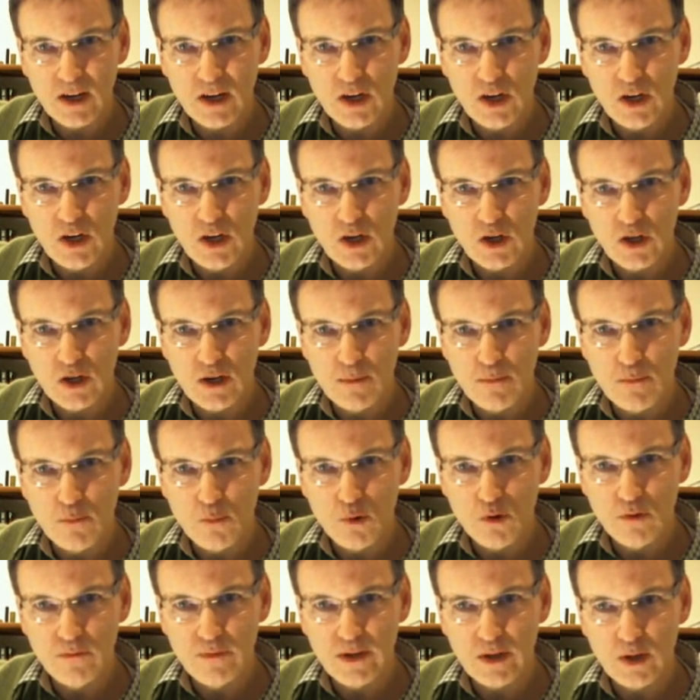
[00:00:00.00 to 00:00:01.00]
you're going to
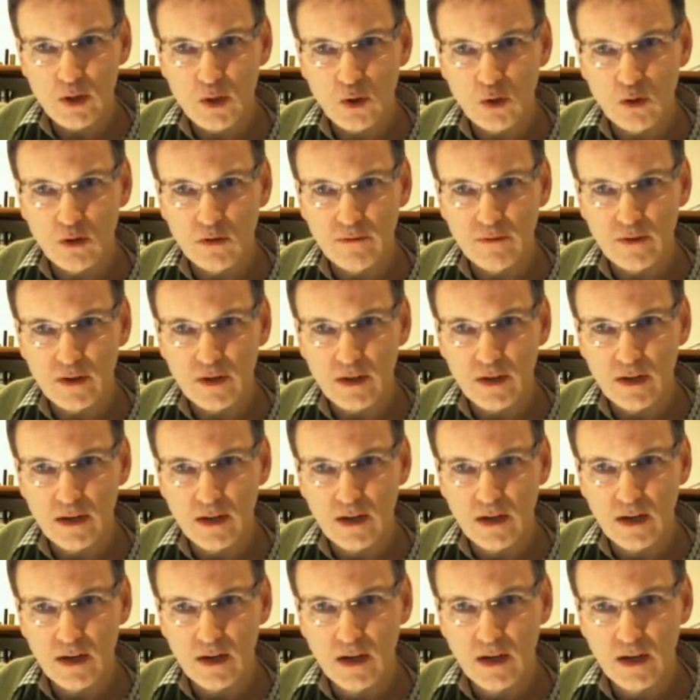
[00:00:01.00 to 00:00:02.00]
move it over
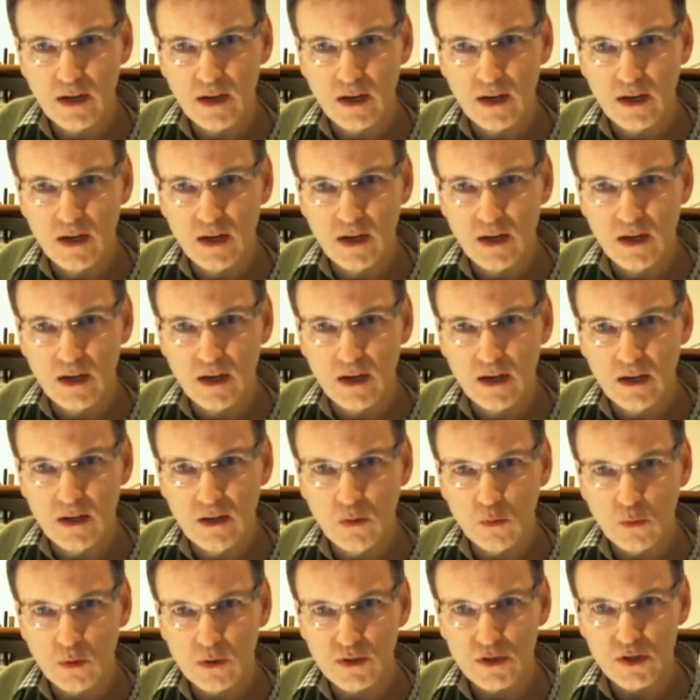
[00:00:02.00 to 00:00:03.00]

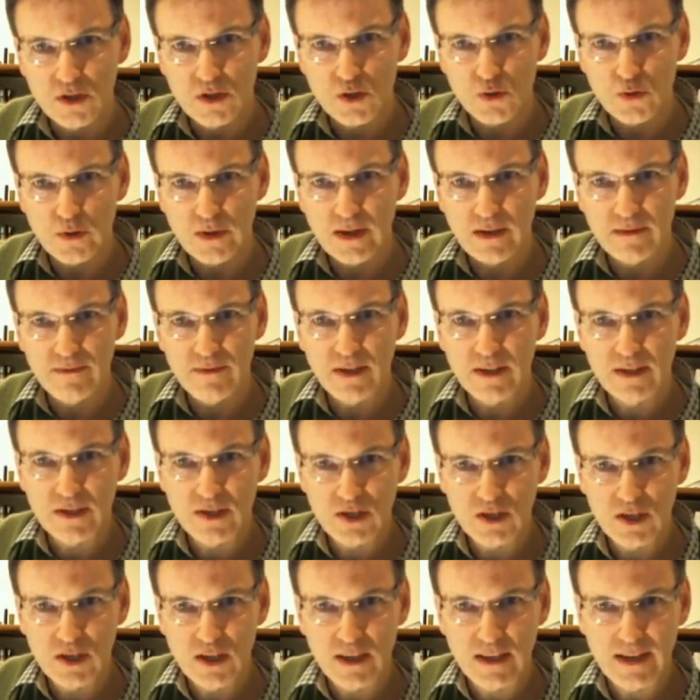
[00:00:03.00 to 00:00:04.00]
one string, if you can
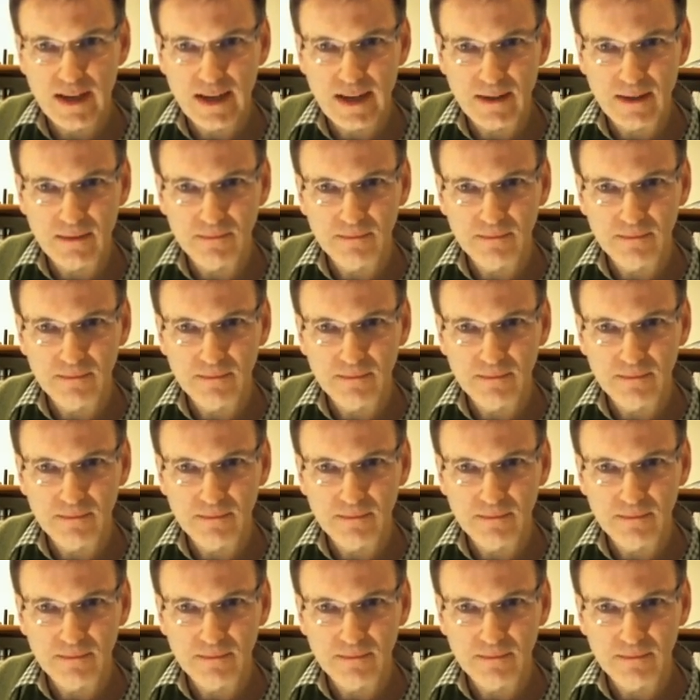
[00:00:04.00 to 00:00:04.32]
see that,